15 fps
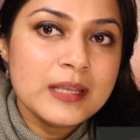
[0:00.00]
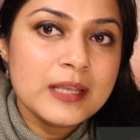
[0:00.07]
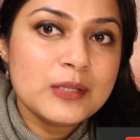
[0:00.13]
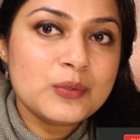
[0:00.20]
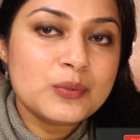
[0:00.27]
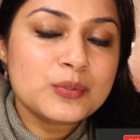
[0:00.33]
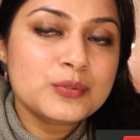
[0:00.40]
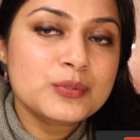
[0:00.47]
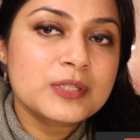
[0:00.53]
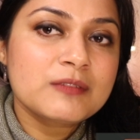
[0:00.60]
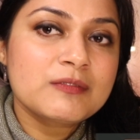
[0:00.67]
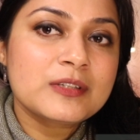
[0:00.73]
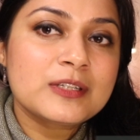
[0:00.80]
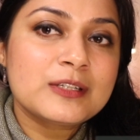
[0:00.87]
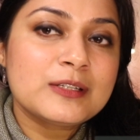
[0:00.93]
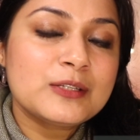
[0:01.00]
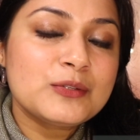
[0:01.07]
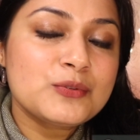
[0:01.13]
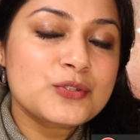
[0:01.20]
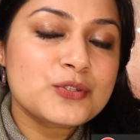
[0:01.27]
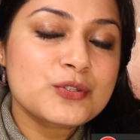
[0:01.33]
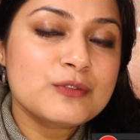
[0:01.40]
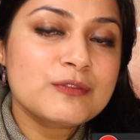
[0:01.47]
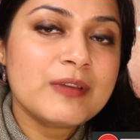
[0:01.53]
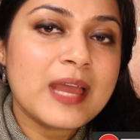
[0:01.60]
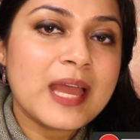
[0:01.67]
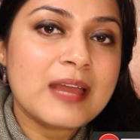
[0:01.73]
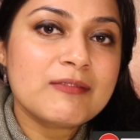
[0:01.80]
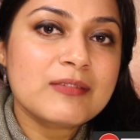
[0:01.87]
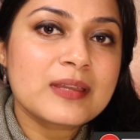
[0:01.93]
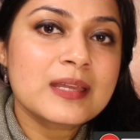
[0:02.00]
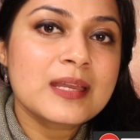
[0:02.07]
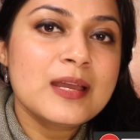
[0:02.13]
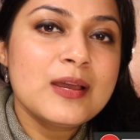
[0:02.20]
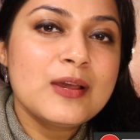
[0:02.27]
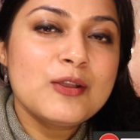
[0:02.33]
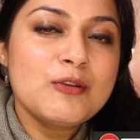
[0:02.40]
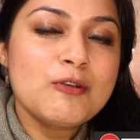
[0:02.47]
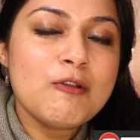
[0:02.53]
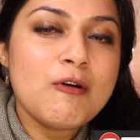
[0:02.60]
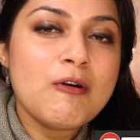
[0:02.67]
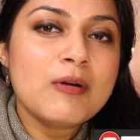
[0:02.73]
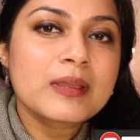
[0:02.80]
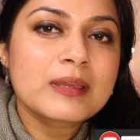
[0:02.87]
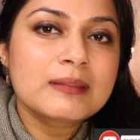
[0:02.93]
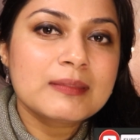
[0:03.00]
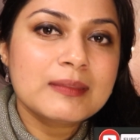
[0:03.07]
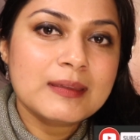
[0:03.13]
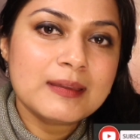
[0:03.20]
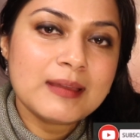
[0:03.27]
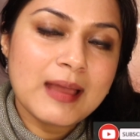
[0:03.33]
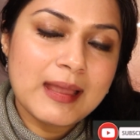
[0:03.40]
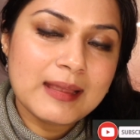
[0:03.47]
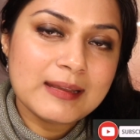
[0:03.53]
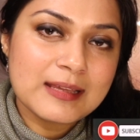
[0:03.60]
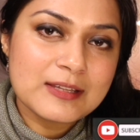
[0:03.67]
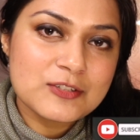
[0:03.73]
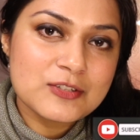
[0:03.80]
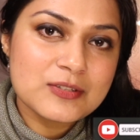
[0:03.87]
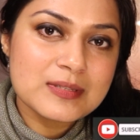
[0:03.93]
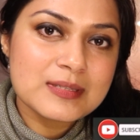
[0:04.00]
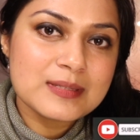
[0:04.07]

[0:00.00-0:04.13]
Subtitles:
in order to give an illusion of having long and thick eyelashes.